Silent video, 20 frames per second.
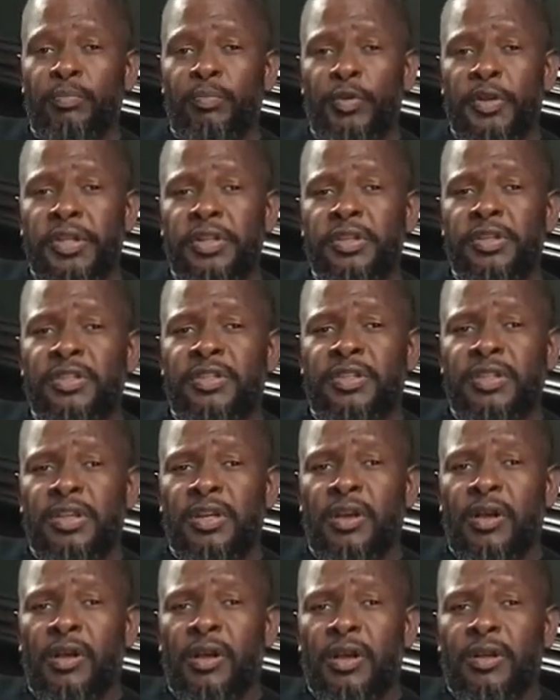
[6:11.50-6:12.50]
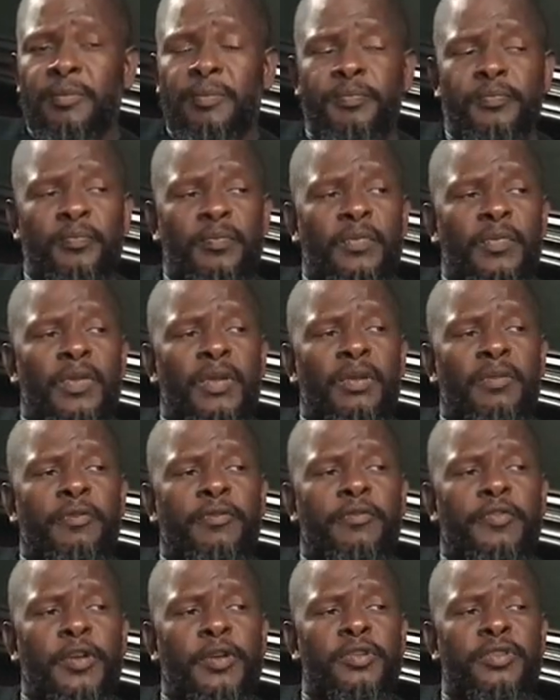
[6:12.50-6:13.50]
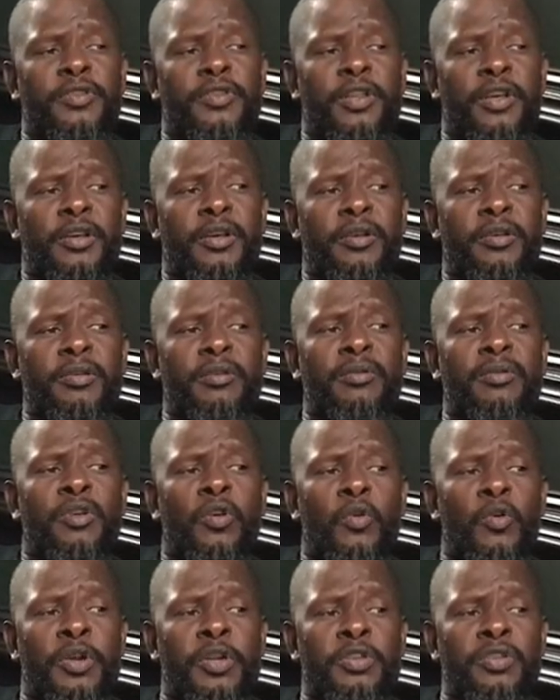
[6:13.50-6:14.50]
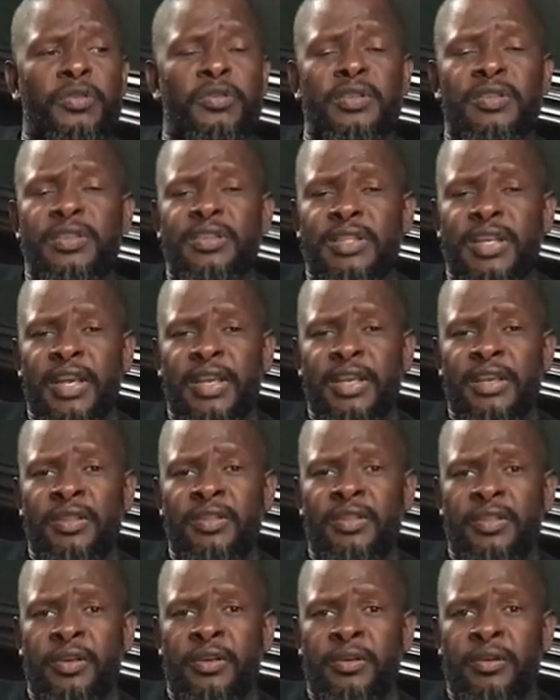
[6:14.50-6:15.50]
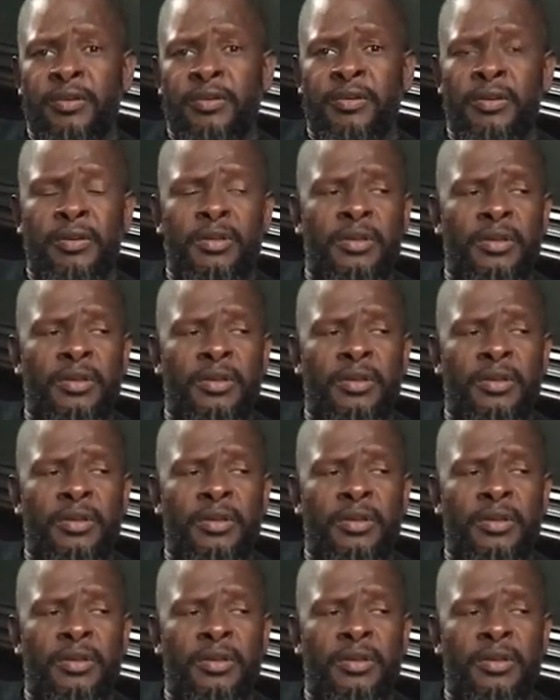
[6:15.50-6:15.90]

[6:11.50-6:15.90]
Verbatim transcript: pretty good cigar. First third, going into the second third.